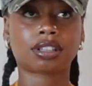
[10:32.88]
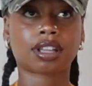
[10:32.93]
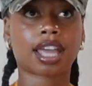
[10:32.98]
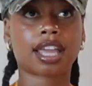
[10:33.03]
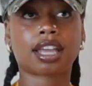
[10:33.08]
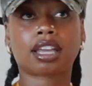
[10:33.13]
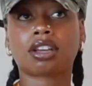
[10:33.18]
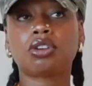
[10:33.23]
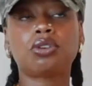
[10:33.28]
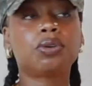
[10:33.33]

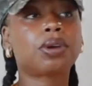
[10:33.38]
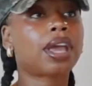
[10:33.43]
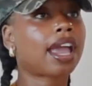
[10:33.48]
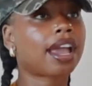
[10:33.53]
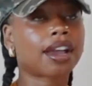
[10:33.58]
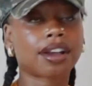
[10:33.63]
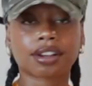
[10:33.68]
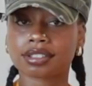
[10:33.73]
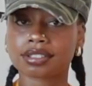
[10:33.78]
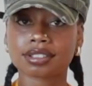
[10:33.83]
Like, who
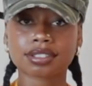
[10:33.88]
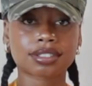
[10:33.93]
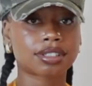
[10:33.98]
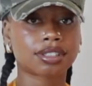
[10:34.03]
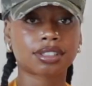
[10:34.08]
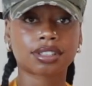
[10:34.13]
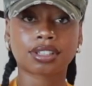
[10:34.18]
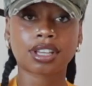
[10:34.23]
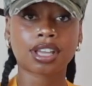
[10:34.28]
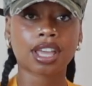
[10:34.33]
cares?
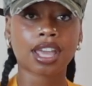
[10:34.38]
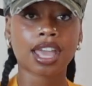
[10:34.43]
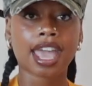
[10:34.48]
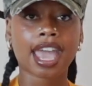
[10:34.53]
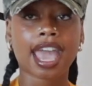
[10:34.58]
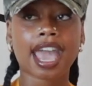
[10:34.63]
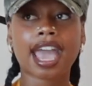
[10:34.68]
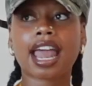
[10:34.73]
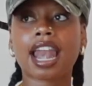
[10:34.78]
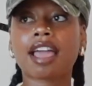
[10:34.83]

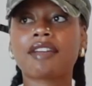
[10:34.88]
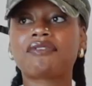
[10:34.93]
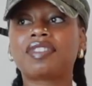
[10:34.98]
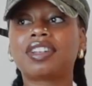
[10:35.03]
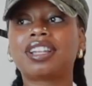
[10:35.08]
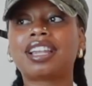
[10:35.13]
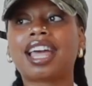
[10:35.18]
And I feel